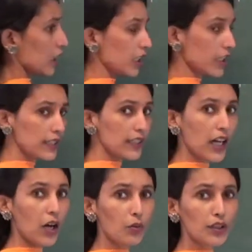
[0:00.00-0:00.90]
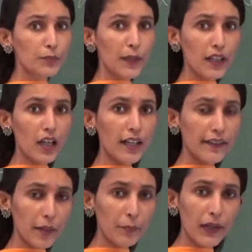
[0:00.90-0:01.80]
Earlier, how was Bengal
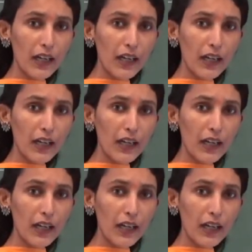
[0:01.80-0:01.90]
in that